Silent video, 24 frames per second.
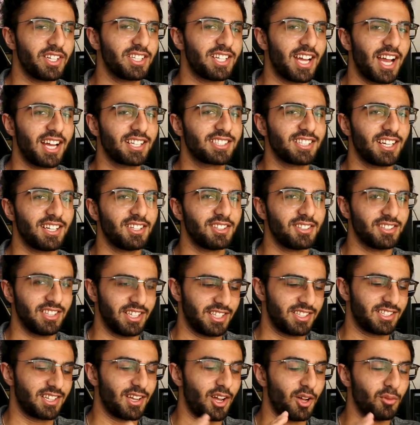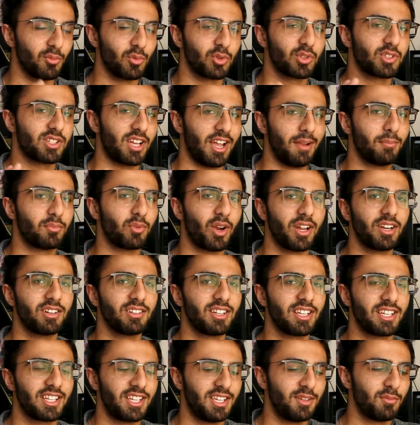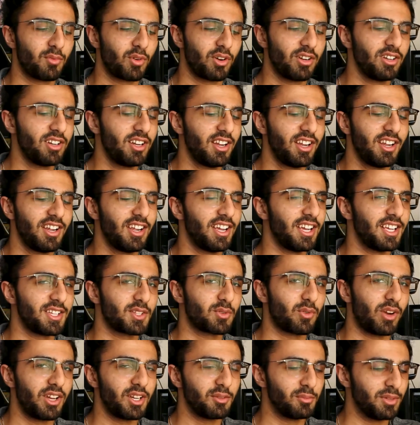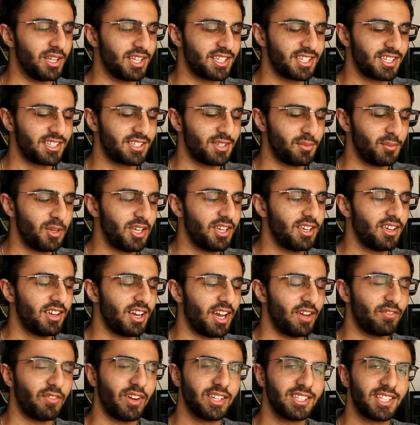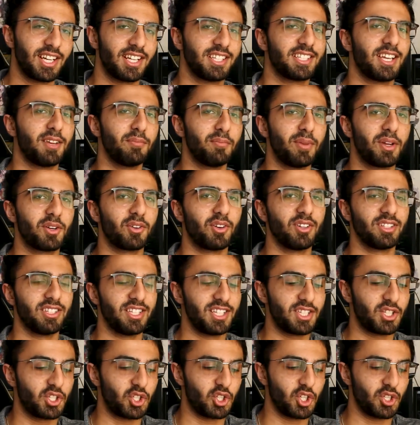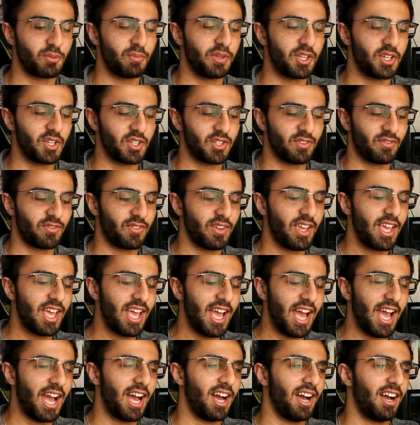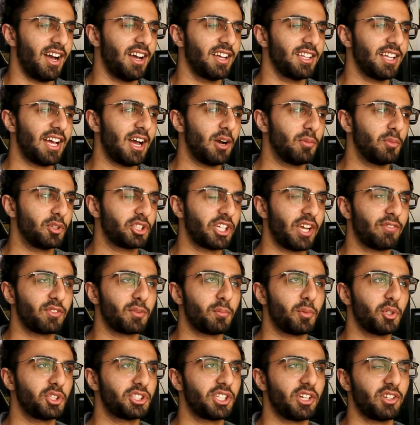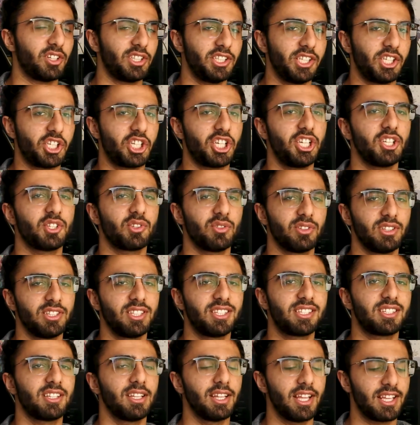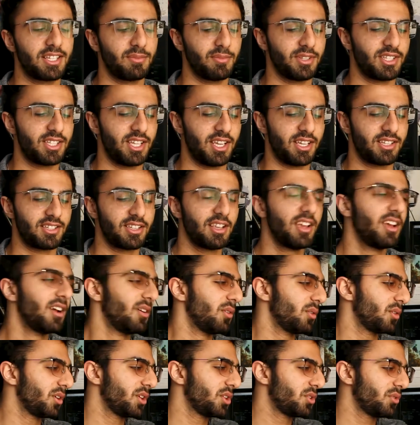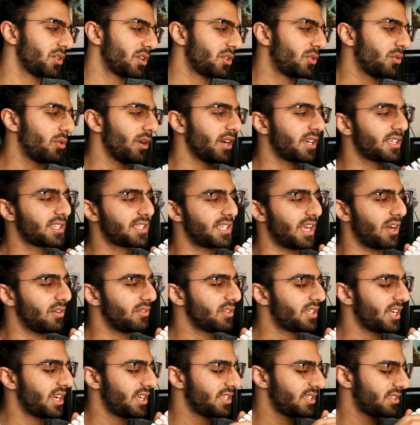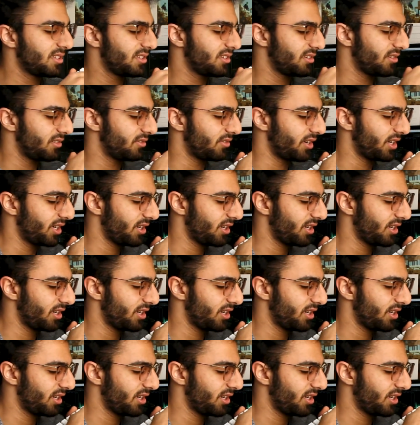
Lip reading: tactile, like almost typewriter-like keyboard is quite a blessing to me. I find that I type better on this just because of how much I have to push down on each key. So it leads to less mistakes. We're going to do a quick sound test right